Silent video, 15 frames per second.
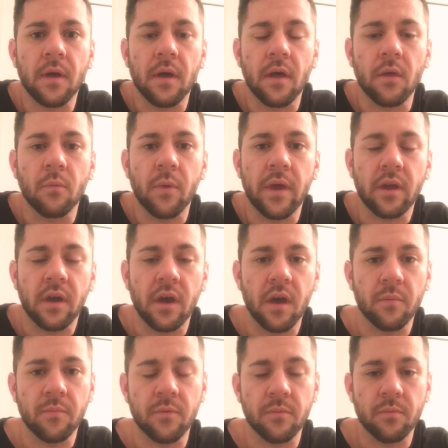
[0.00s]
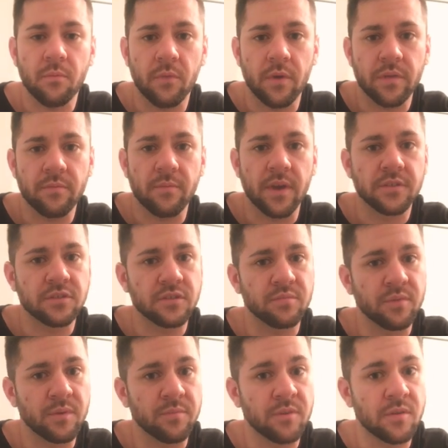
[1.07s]
I'll wake up with my
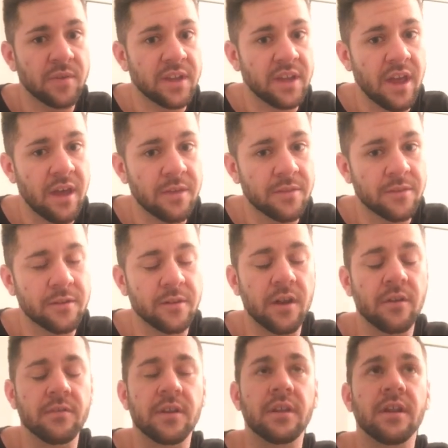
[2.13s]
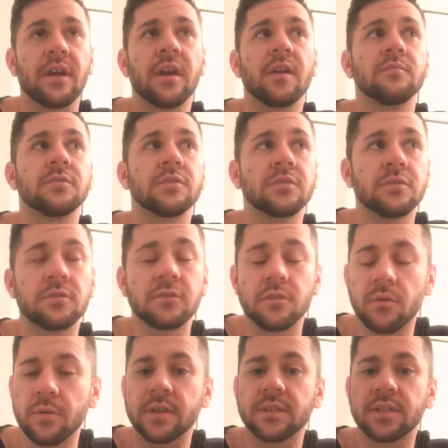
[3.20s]
suprapubic catheter out, and I am
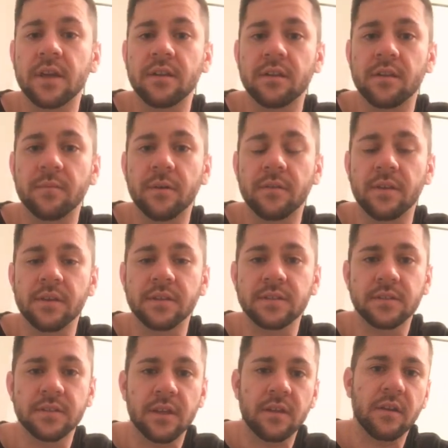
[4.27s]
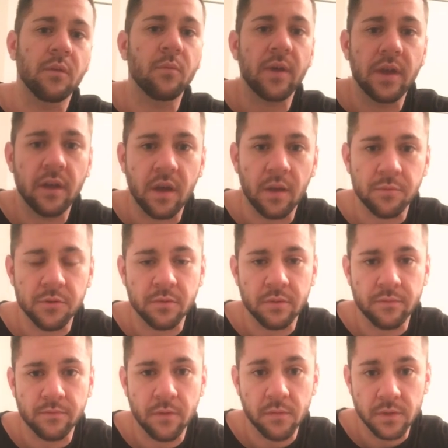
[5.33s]
so excited about this. And I'll wake up to a
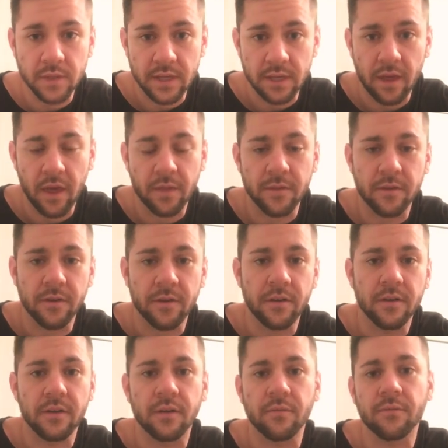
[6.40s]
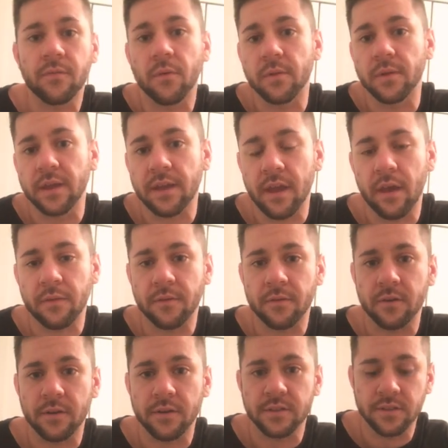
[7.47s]
Foley catheter, and a Foley
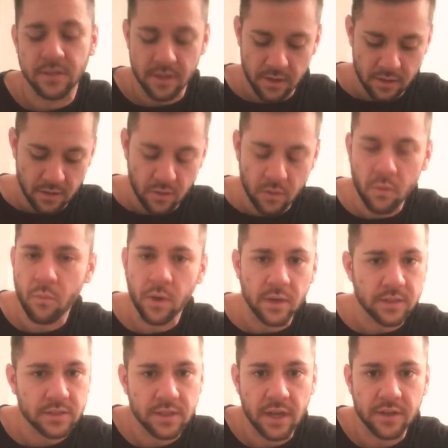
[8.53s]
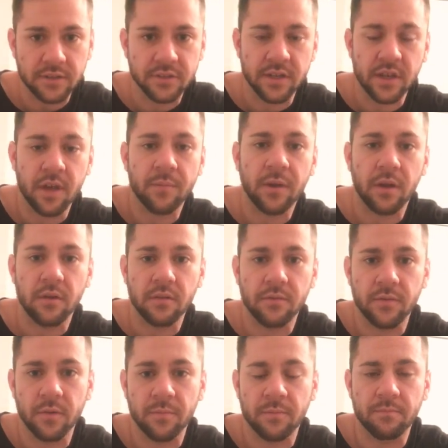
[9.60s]
catheter is where it's actually coming out of
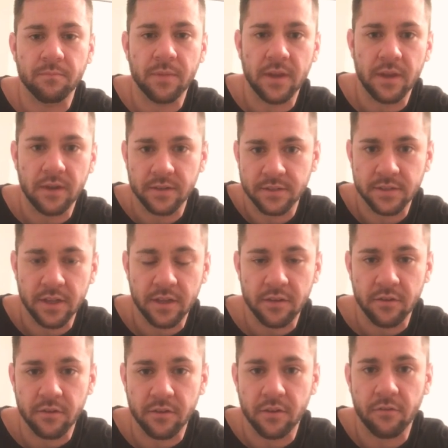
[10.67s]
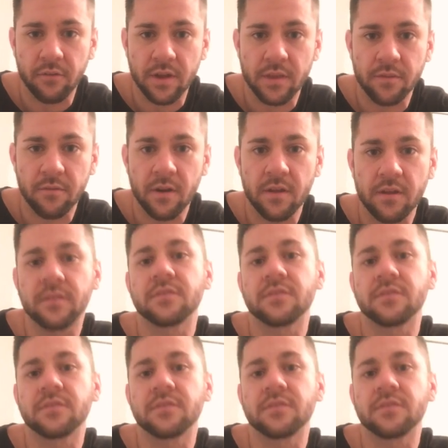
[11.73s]
your penis, like your urethra.